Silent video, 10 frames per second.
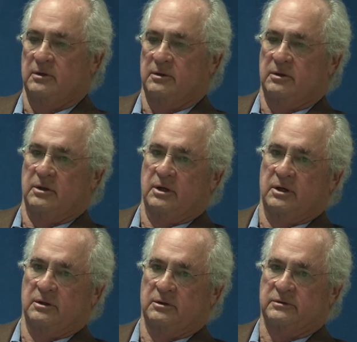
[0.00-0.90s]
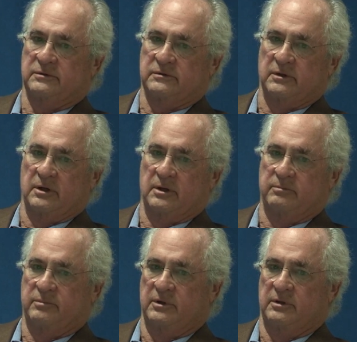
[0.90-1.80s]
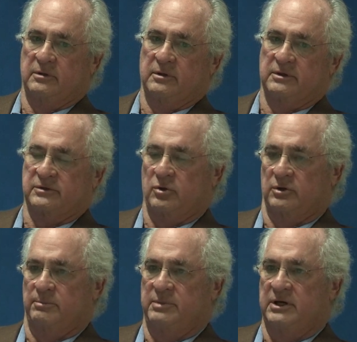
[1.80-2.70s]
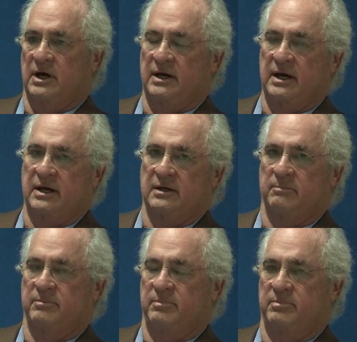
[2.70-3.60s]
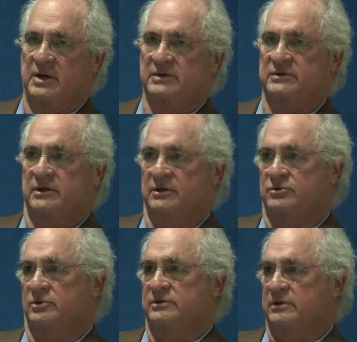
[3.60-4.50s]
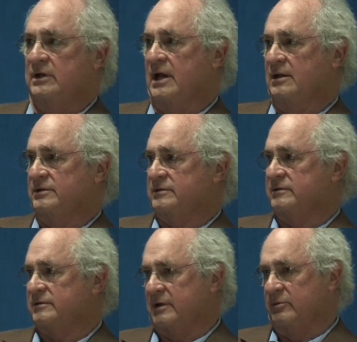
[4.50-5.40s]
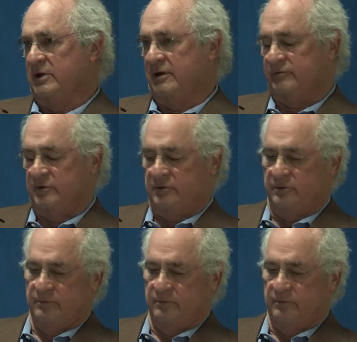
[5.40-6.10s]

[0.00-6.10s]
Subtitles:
And it's called a BIA, a best interest analysis that we have to do.